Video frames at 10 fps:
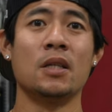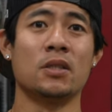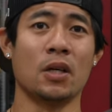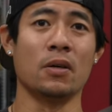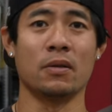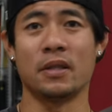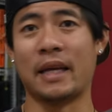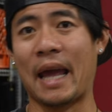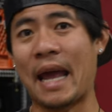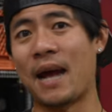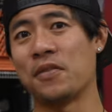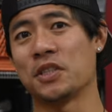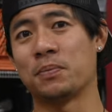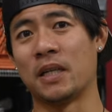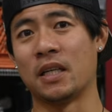So the
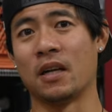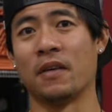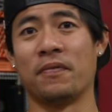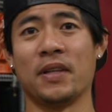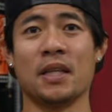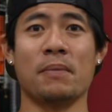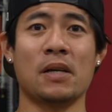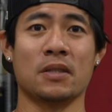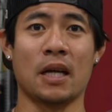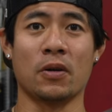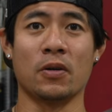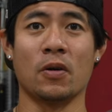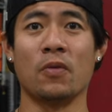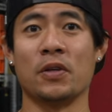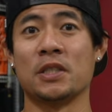average speed of 50 miles an
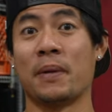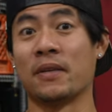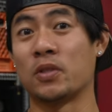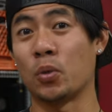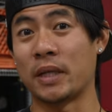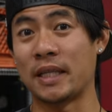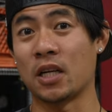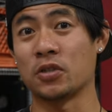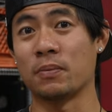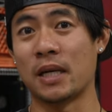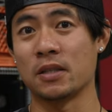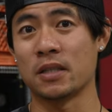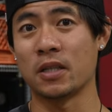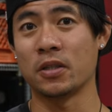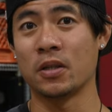hour over a span of 2,800 miles
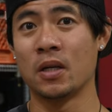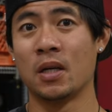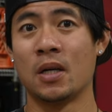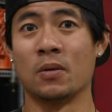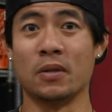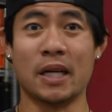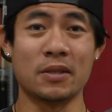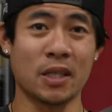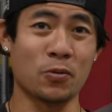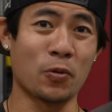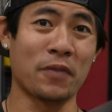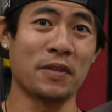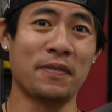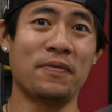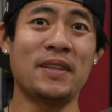an hour, well, that'll take
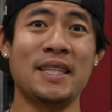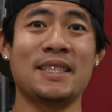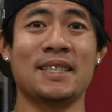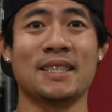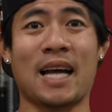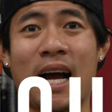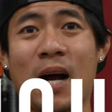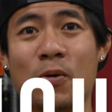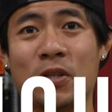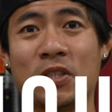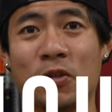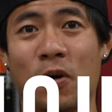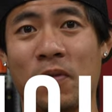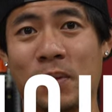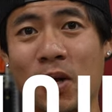roughly 56 hours to
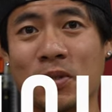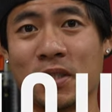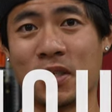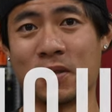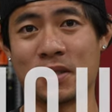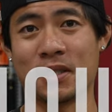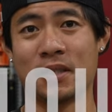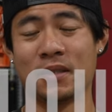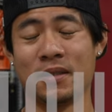go from coast to coast.